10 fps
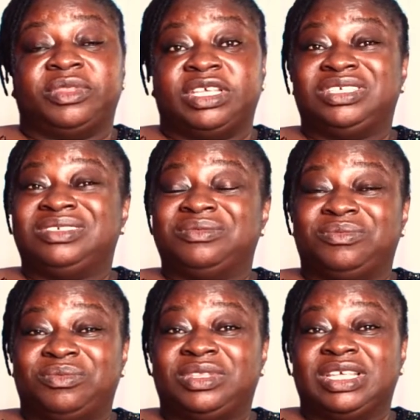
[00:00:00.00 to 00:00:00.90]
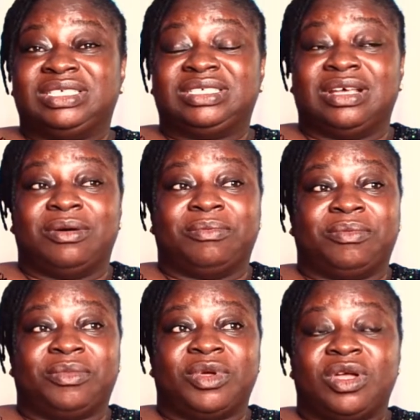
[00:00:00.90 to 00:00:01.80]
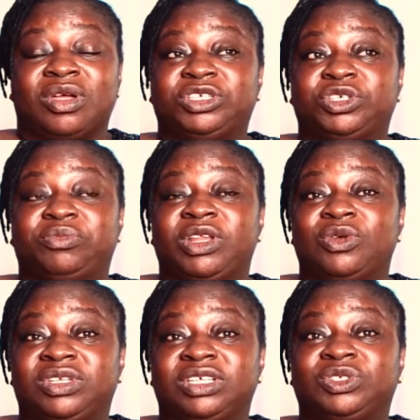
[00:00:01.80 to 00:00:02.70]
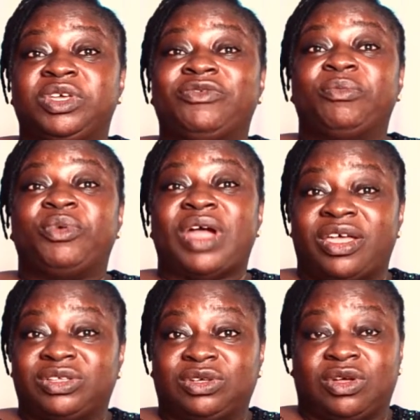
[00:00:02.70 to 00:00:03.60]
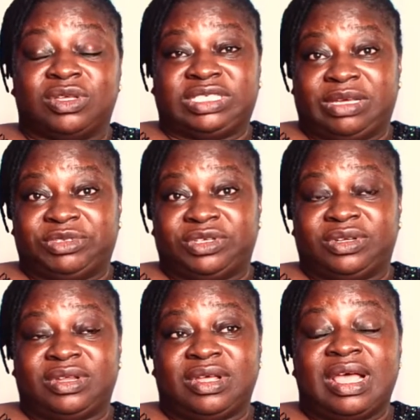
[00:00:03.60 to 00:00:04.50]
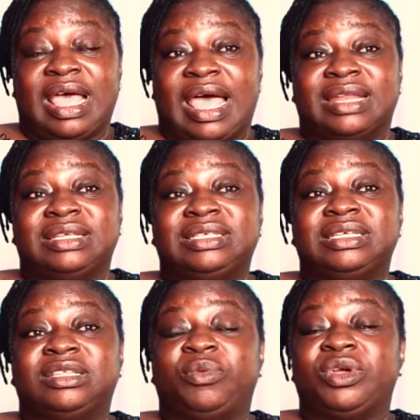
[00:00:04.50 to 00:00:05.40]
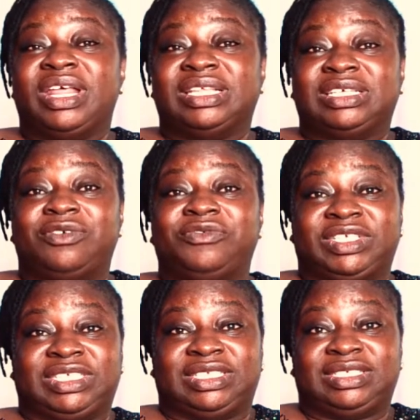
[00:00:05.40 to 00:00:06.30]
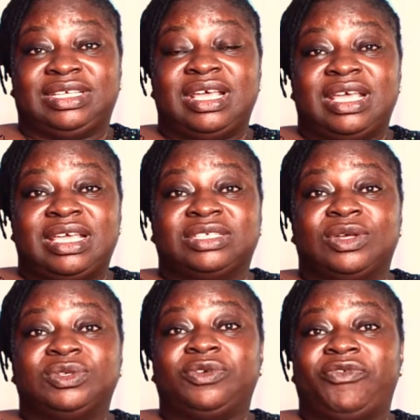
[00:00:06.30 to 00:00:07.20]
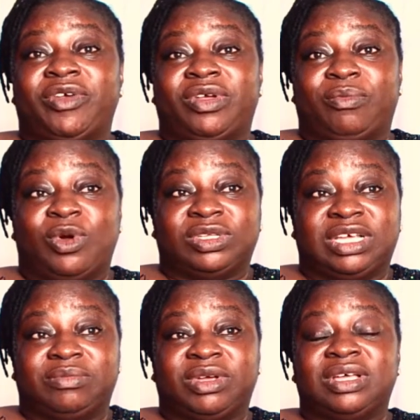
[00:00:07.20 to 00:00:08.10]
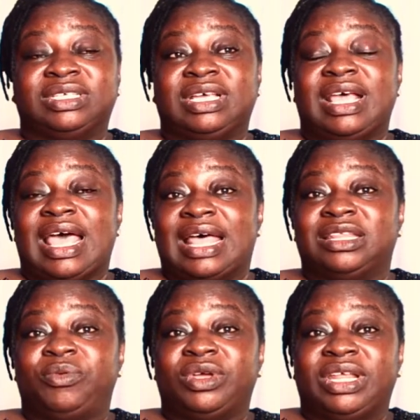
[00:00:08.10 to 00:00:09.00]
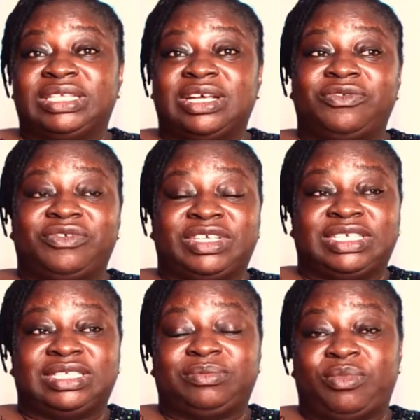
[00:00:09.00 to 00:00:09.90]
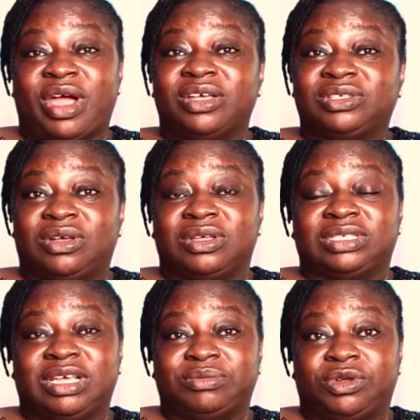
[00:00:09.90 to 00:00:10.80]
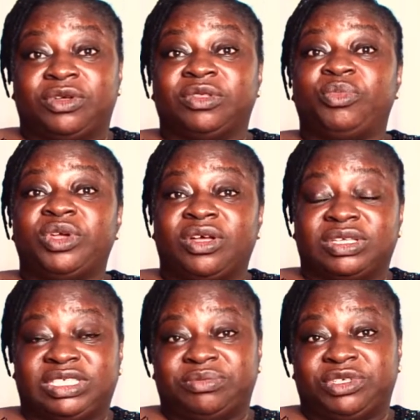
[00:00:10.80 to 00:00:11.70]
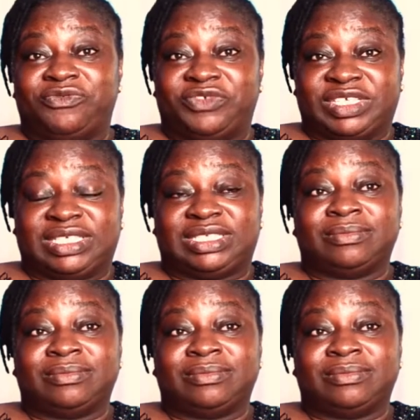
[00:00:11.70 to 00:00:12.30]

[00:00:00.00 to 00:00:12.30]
this this um, should be looked into even prior to conception, and indeed the prenatal visit is also very important because at the prenatal visit prior to conception or the preconception visit